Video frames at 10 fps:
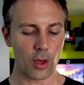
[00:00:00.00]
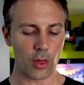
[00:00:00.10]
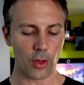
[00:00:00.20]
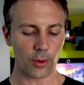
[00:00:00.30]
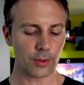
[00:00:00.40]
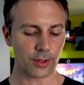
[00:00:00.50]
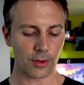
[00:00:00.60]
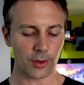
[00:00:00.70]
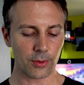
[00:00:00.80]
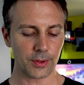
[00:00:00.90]
those
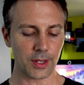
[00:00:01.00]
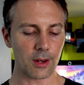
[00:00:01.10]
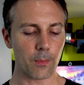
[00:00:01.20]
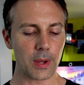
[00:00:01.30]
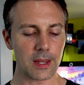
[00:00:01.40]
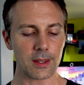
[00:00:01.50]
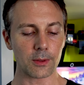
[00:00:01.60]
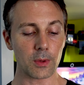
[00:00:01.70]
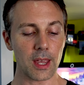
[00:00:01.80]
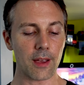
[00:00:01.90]
thoughts and
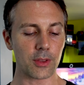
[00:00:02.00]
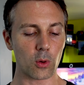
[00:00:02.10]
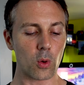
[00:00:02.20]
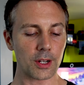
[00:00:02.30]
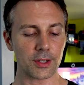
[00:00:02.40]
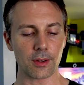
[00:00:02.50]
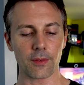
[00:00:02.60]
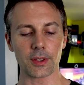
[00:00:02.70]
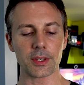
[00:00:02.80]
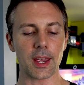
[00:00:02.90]
opinions, we have the question
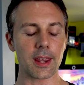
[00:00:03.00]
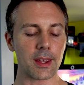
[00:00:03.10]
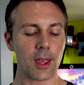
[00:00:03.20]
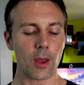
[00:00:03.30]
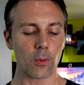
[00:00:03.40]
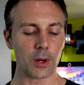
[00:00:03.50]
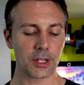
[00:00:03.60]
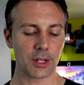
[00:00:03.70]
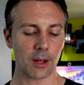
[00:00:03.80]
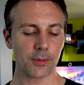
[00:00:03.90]
of the day,
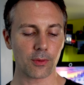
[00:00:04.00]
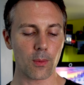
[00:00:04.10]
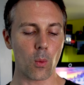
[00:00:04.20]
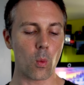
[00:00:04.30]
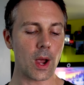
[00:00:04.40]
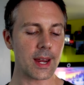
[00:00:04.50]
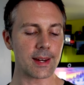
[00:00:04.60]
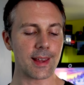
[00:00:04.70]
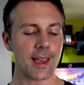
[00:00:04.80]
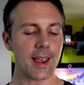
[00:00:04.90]
which comes from
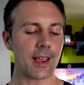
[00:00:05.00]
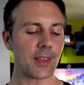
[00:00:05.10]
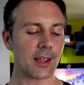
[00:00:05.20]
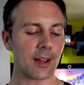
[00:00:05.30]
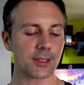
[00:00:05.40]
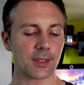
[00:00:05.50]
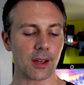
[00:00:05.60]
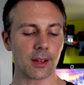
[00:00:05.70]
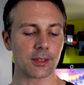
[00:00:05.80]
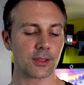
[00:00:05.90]
Wayne. And they ask,
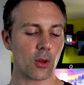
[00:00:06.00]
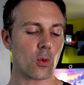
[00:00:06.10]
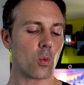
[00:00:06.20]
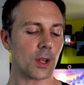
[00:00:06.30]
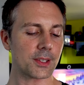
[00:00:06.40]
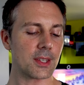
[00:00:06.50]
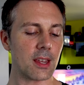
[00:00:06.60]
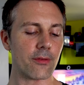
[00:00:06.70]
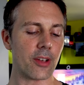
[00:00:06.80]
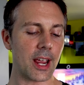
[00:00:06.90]
uh, so what's
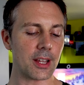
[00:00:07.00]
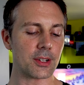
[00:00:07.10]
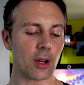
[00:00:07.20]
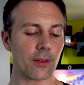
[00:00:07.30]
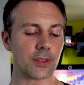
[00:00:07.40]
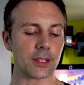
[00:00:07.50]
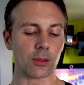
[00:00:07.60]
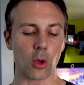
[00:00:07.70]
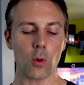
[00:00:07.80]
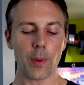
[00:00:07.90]
the advantage of this
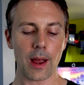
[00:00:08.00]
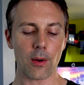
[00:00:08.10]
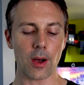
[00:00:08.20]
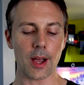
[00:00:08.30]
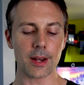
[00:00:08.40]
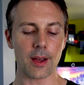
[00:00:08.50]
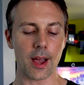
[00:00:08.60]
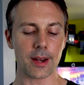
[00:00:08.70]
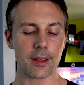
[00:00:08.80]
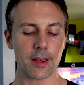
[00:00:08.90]
low power
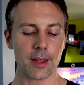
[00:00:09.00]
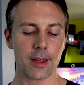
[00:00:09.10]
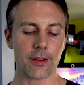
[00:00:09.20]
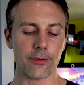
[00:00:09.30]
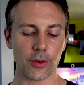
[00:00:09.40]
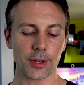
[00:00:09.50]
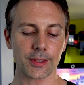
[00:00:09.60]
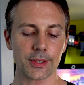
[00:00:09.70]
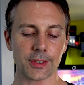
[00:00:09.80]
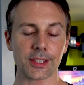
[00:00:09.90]
i9
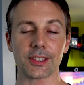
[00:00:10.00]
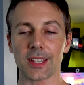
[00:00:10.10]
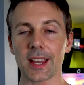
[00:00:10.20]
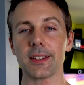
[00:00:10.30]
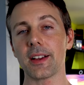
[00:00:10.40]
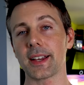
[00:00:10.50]
versus the standard